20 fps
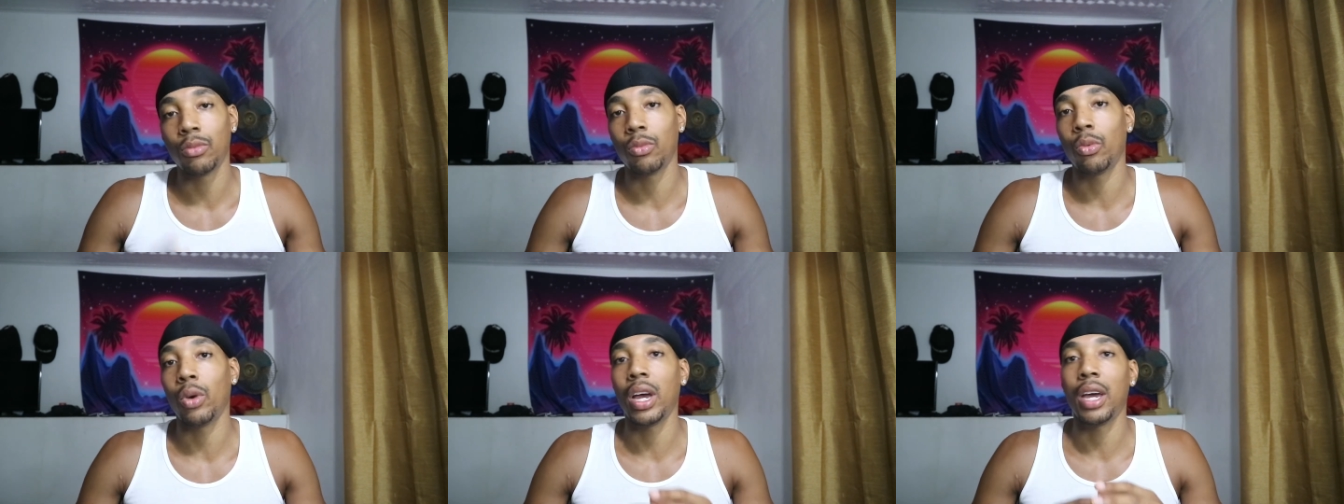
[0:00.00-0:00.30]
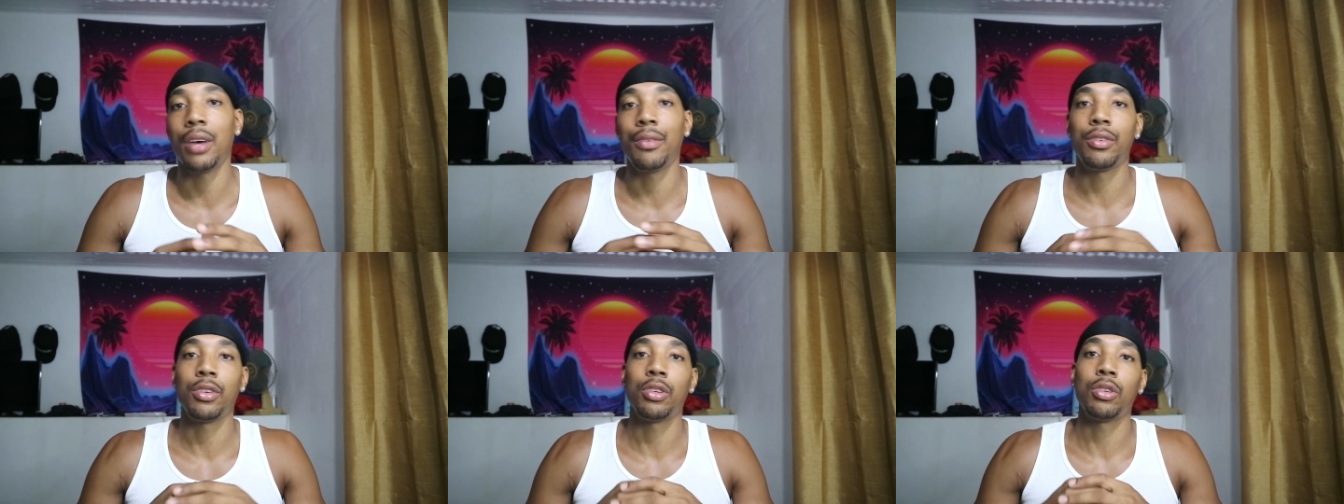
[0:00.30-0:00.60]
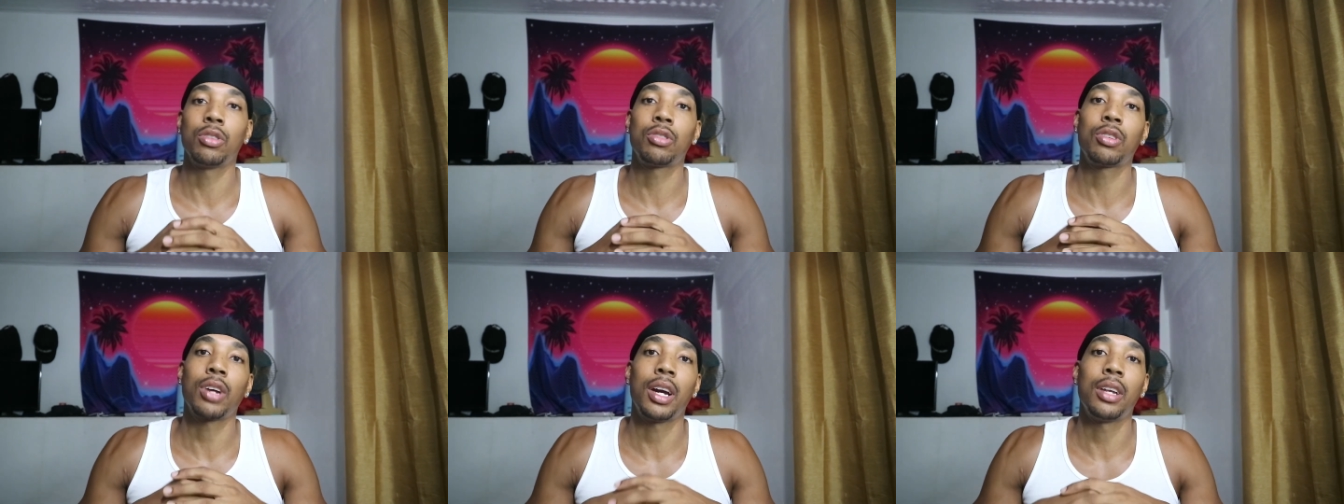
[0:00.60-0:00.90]
whatever
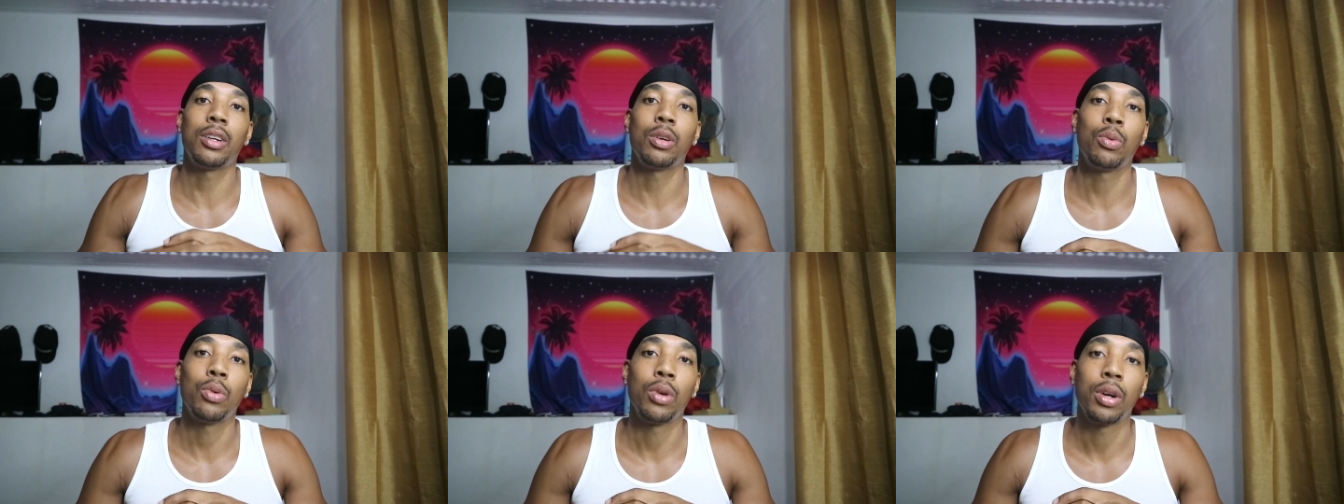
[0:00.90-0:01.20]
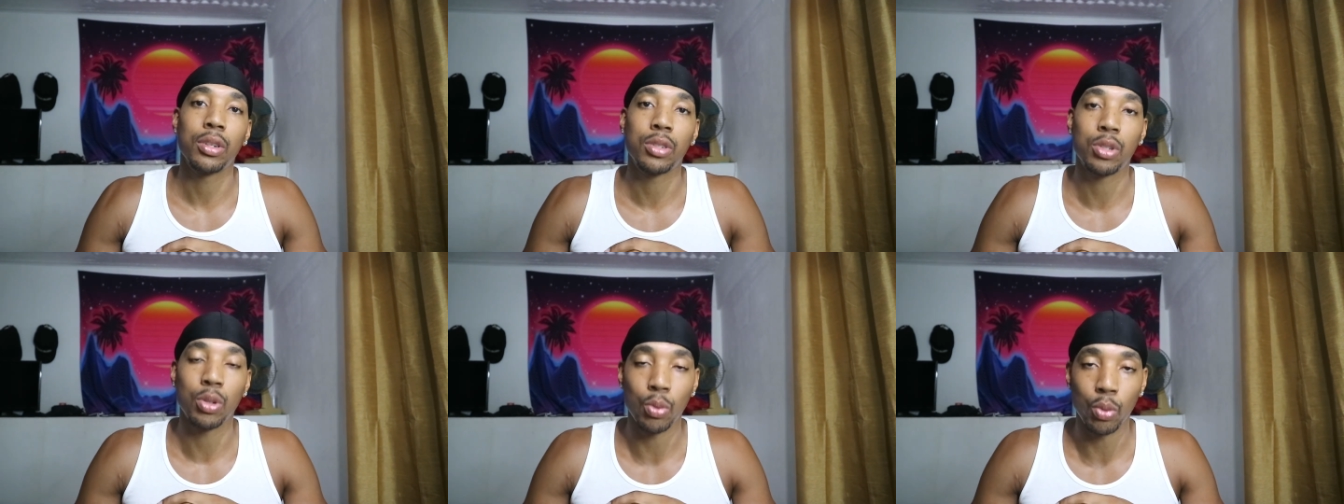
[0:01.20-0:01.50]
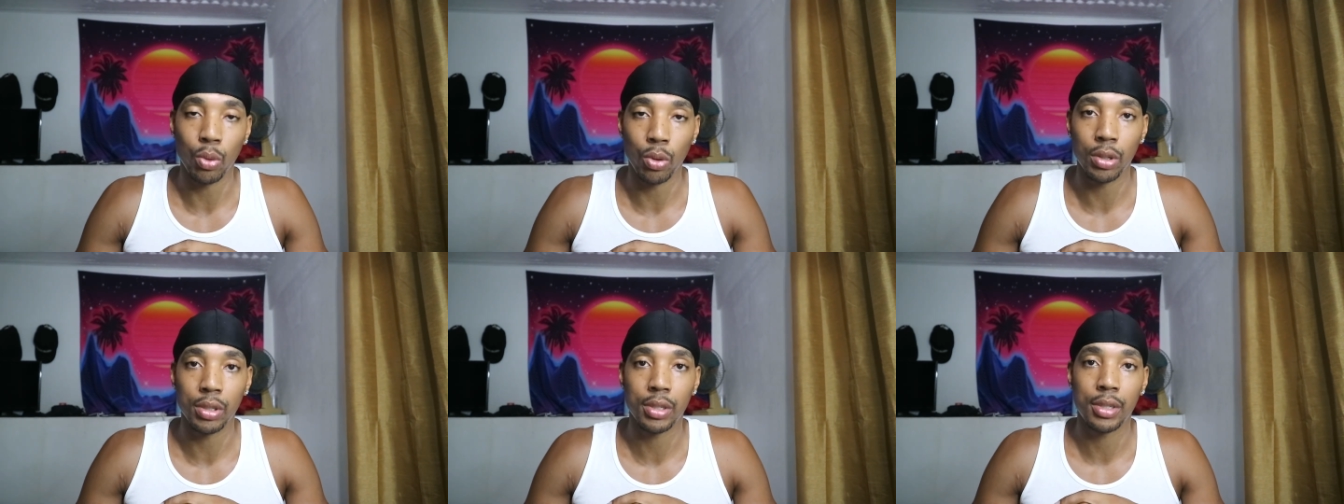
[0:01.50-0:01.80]
you're trying to work
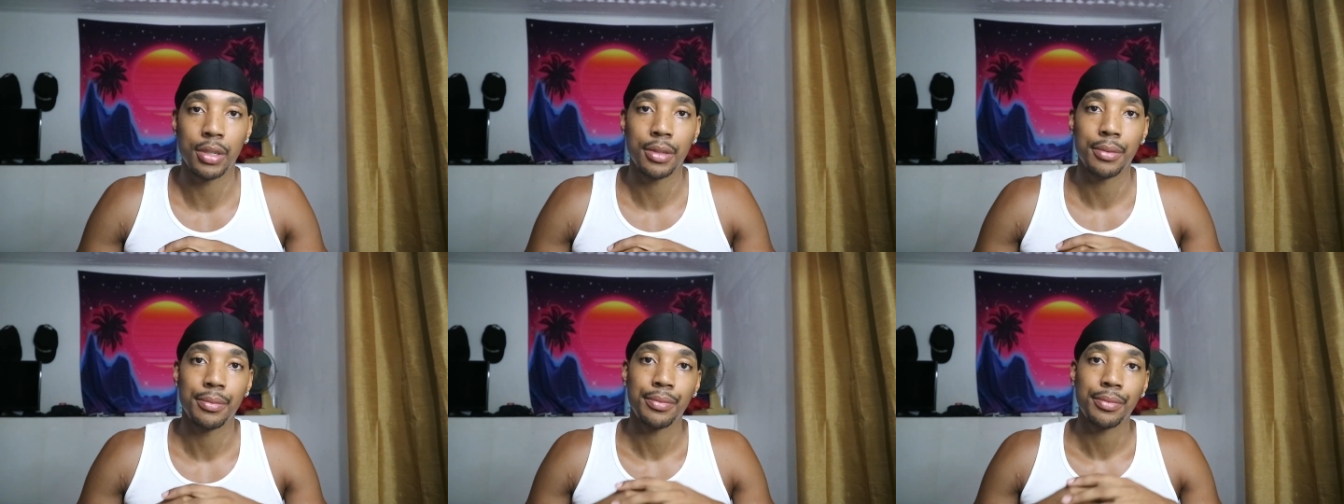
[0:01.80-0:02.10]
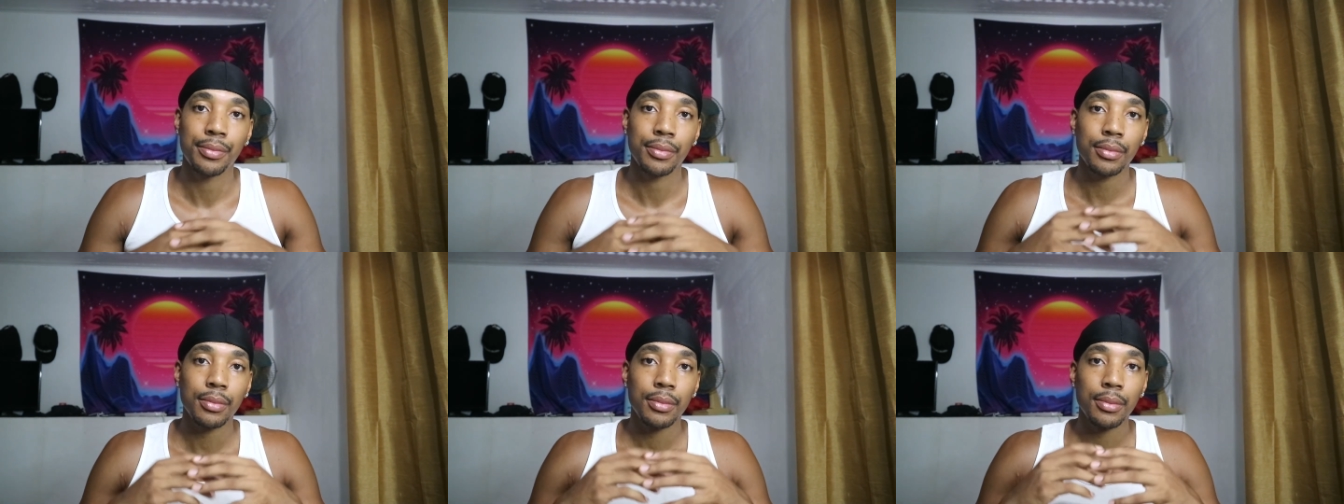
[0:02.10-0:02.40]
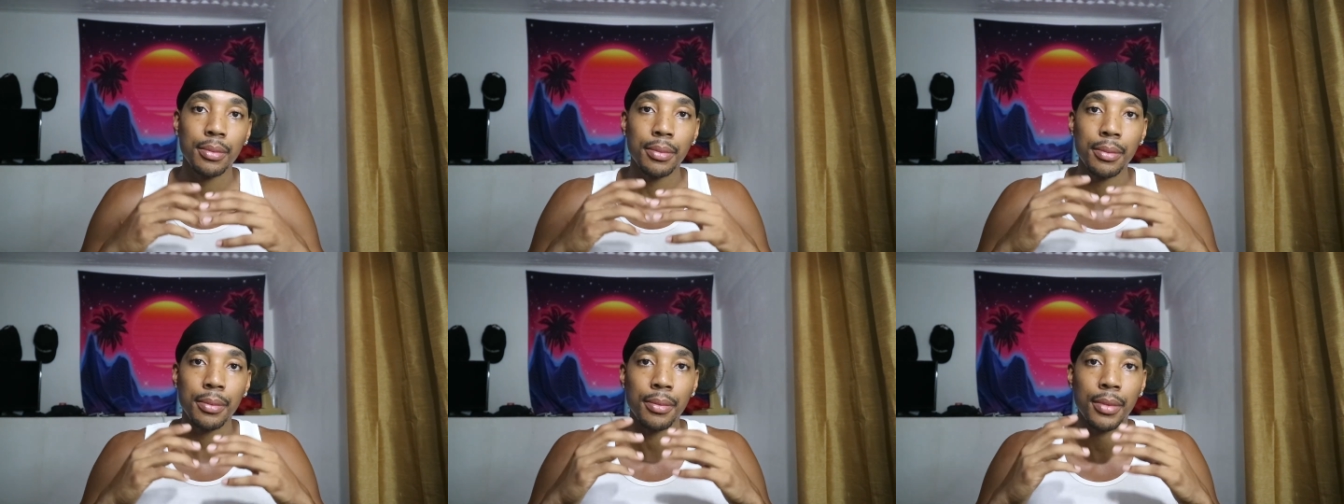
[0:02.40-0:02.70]
towards,
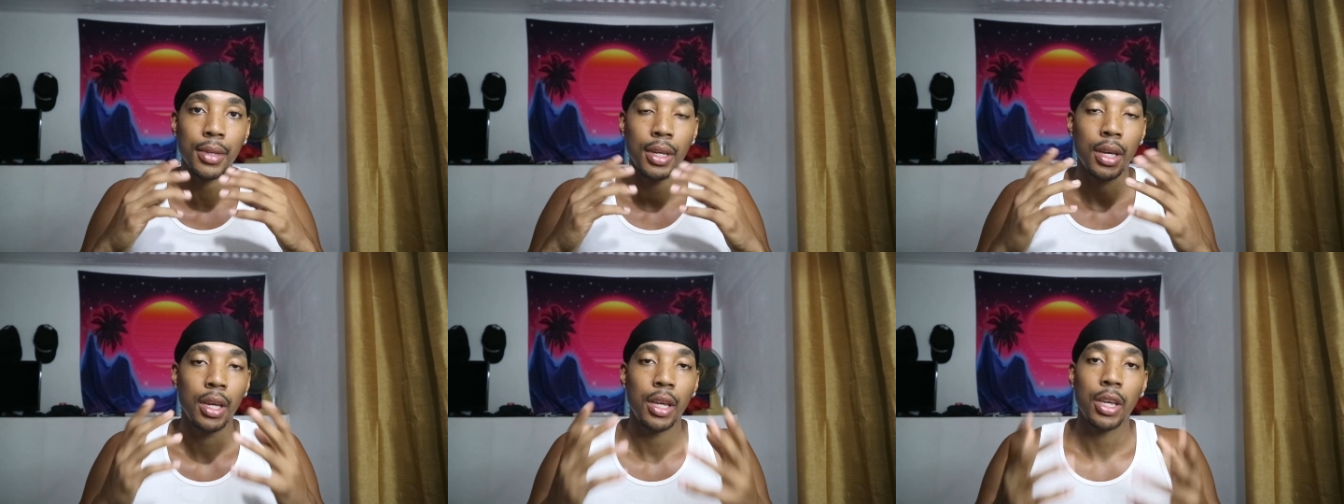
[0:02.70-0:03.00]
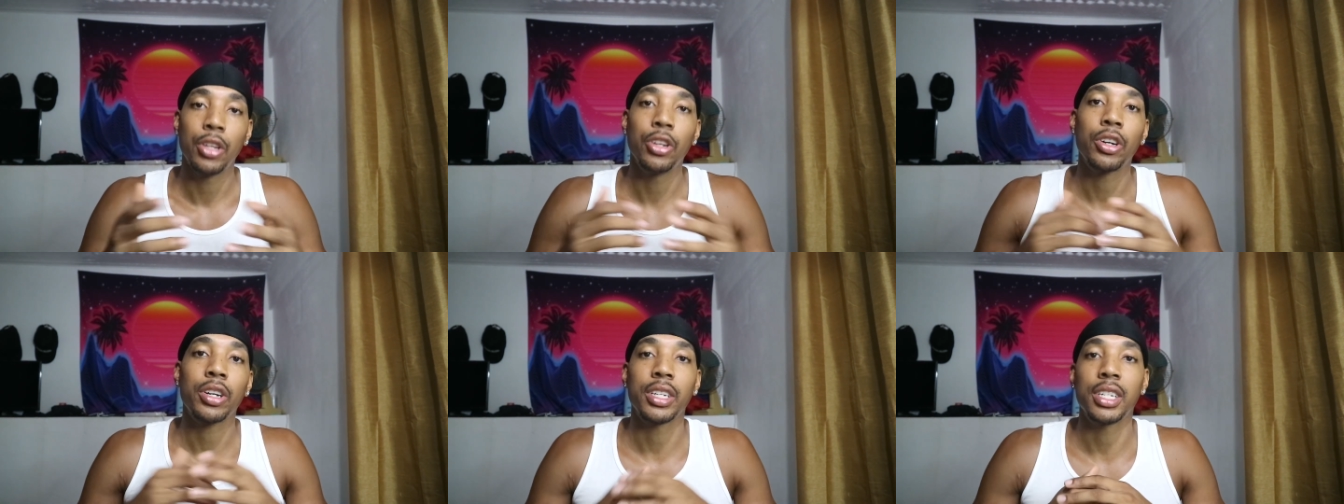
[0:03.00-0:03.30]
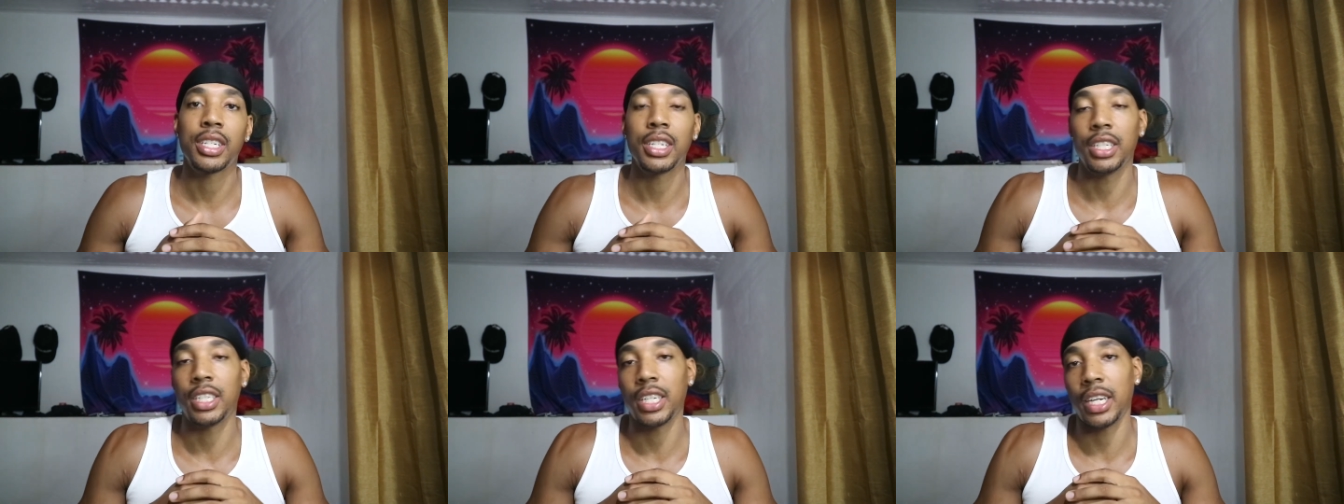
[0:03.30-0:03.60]
you're not going
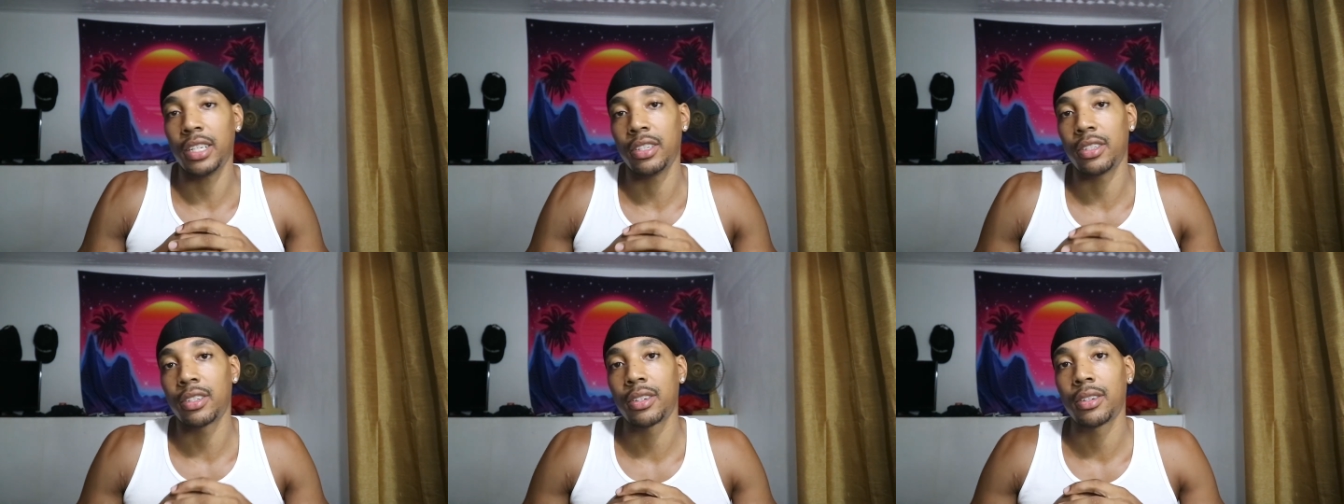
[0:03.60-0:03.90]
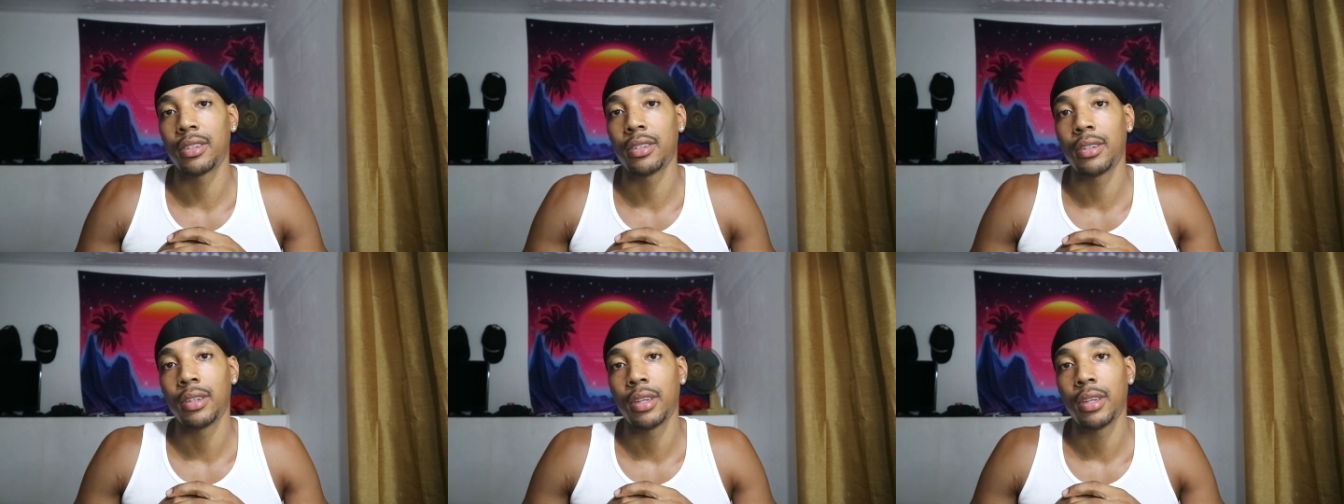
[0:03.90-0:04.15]
to see a change.